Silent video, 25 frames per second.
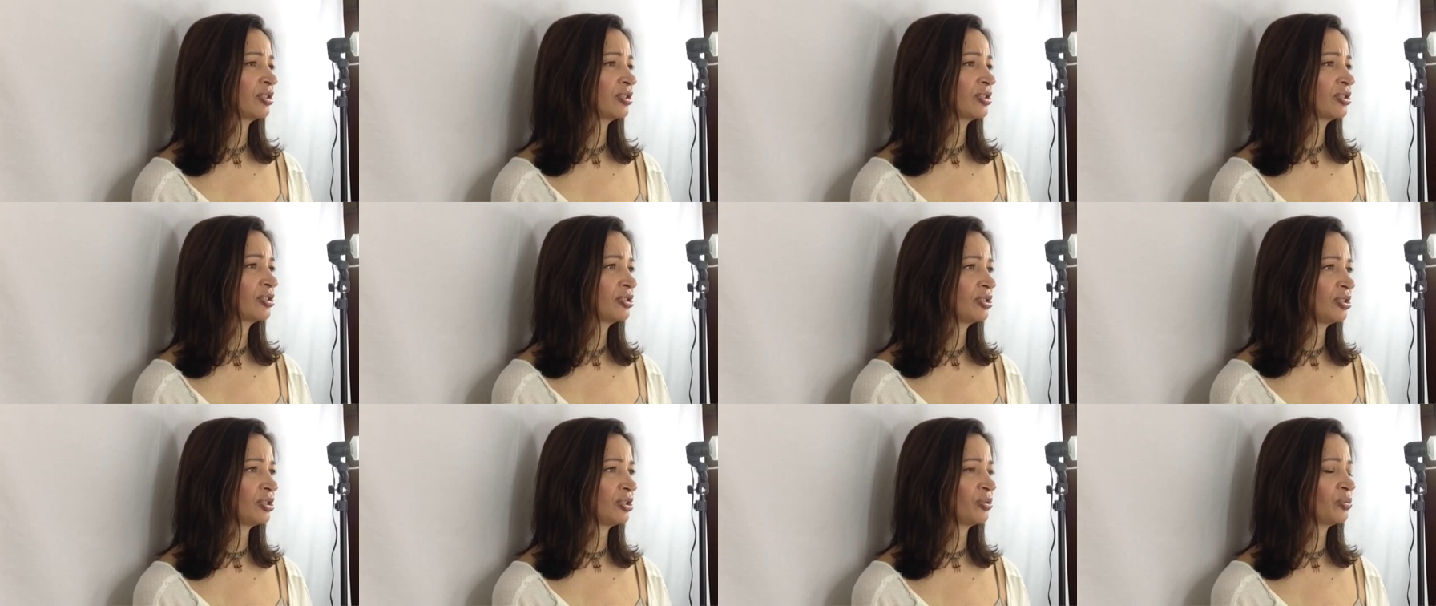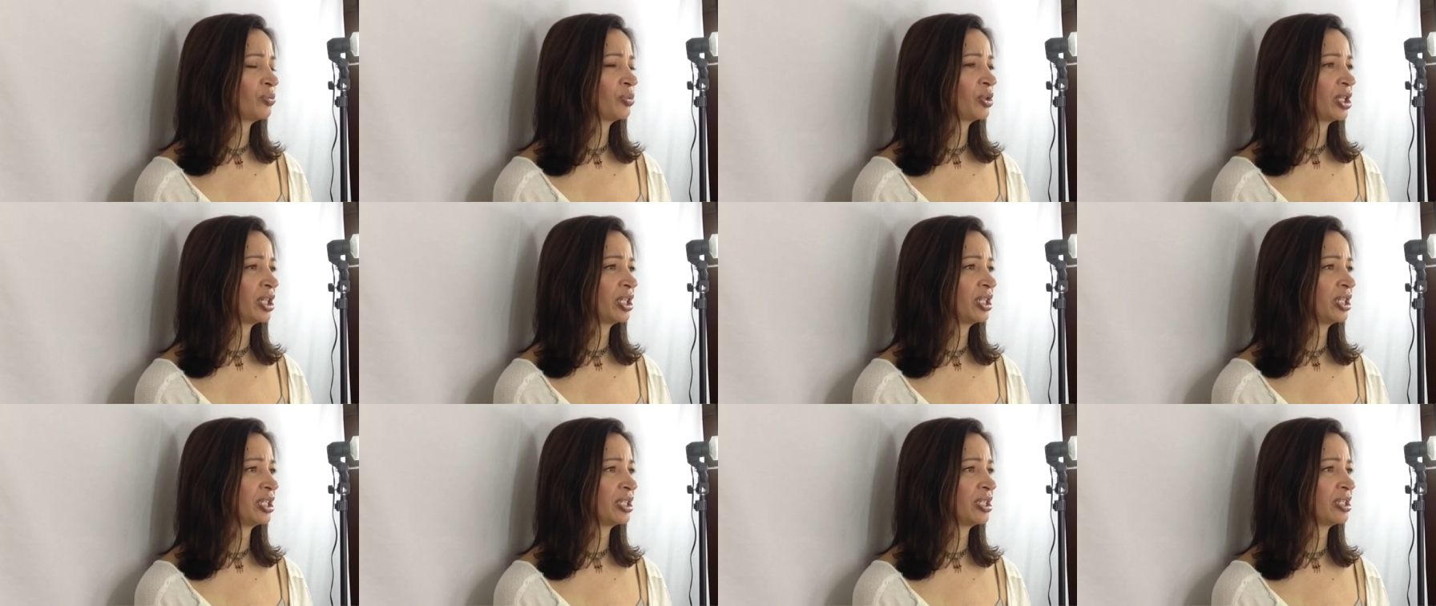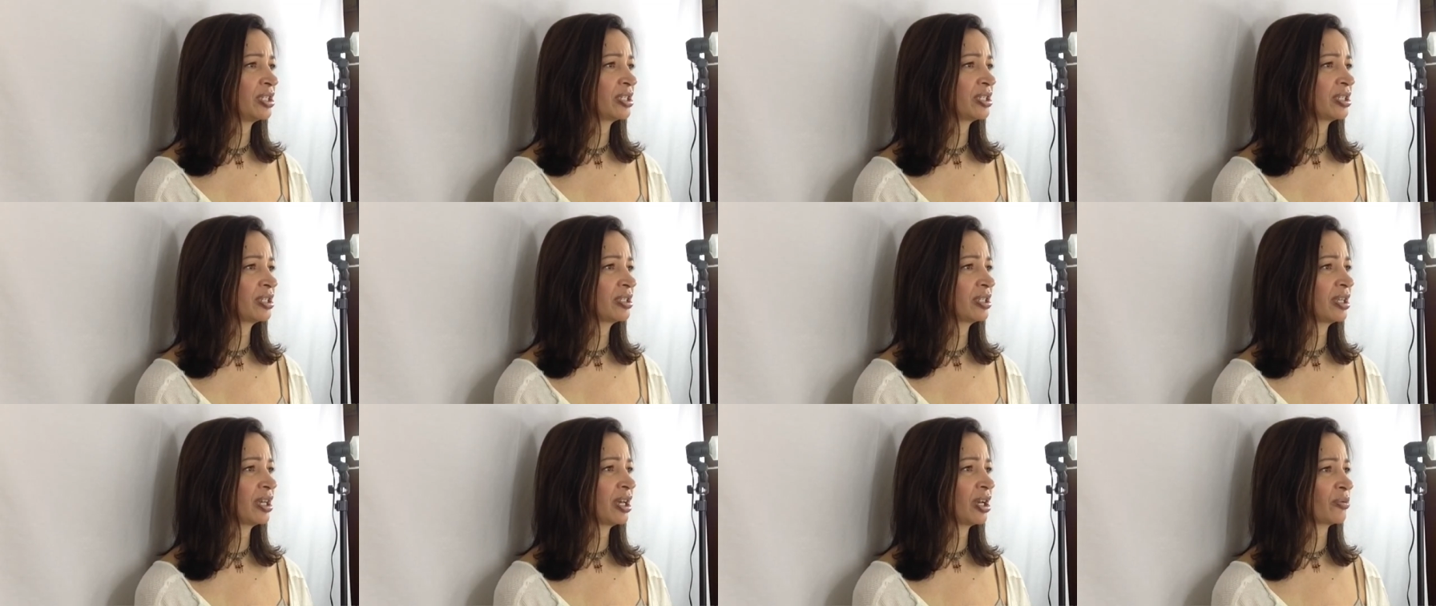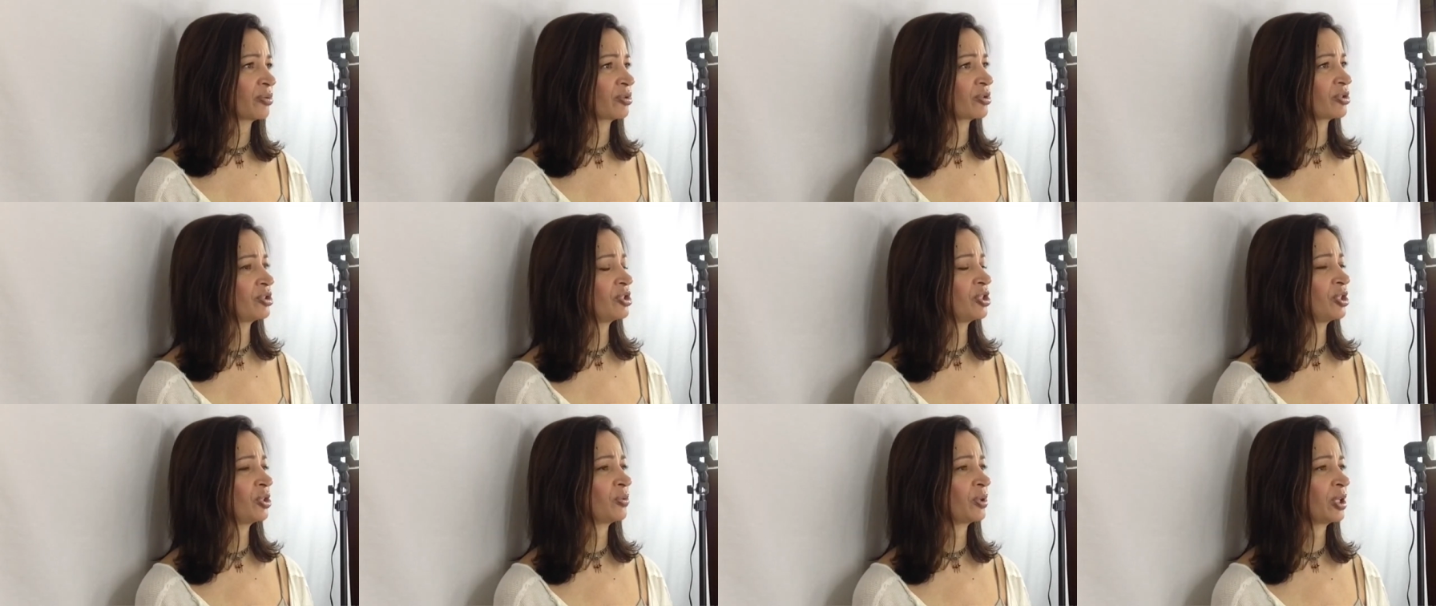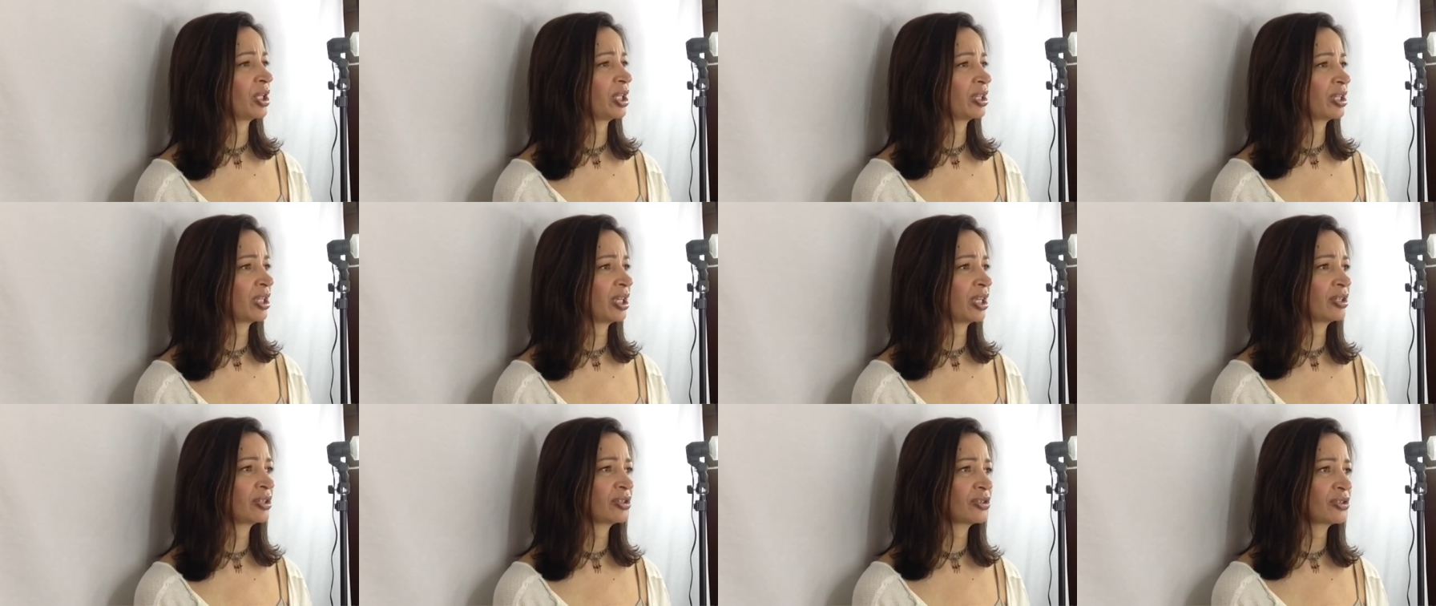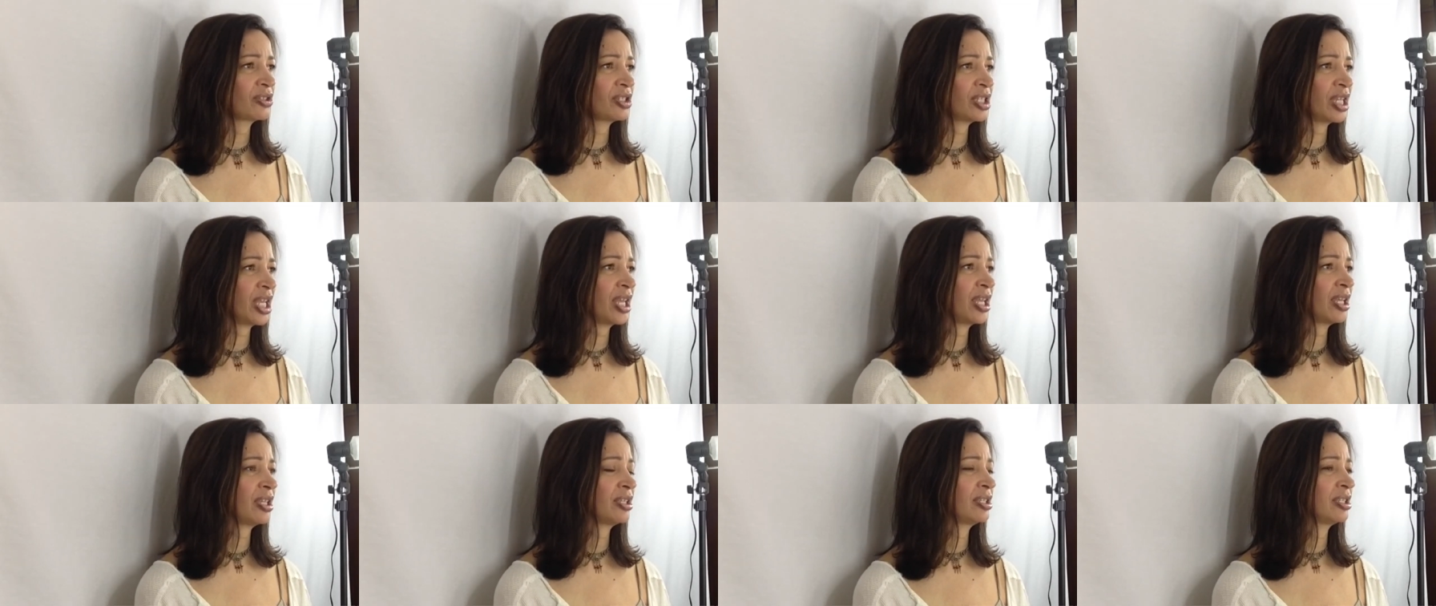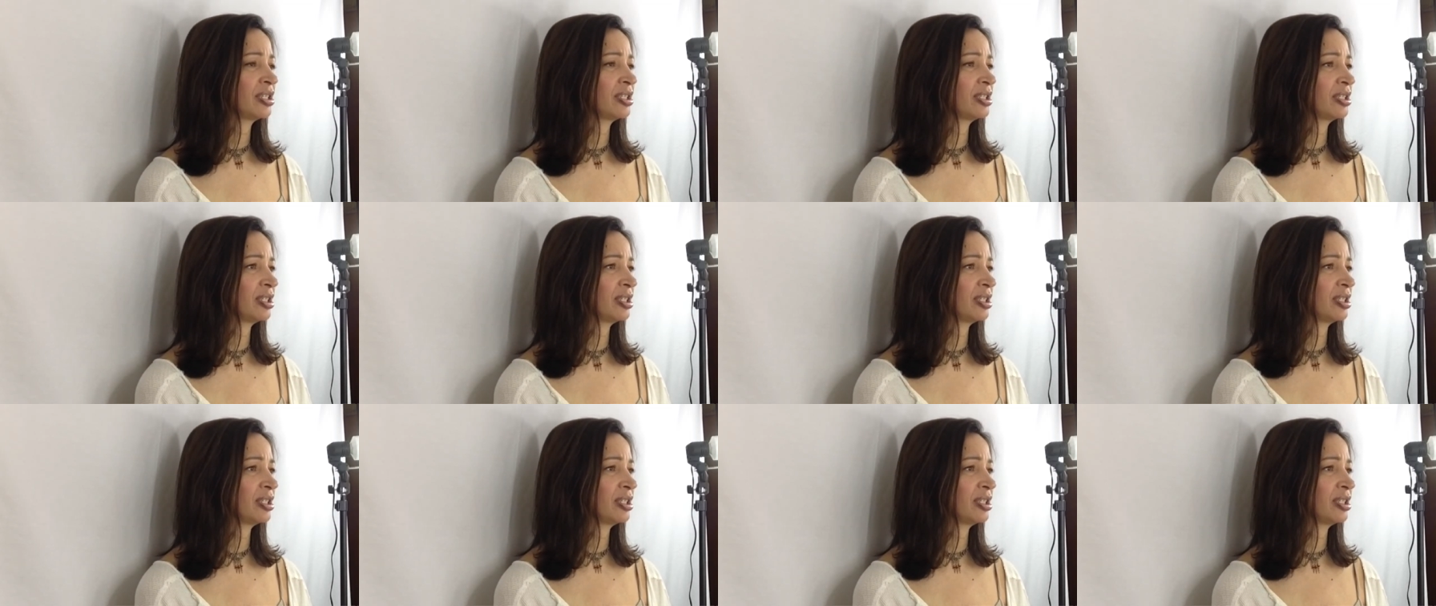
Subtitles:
understood what it is I was doing. They understand